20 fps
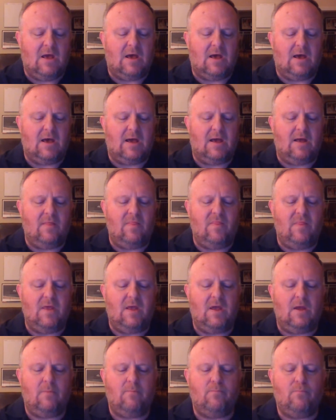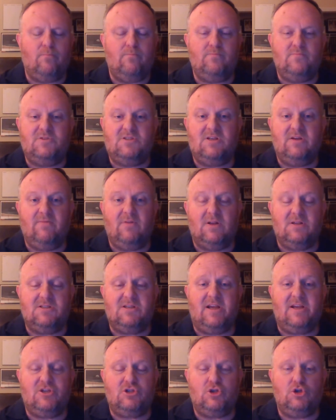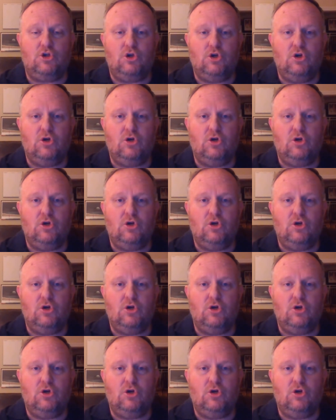that civilization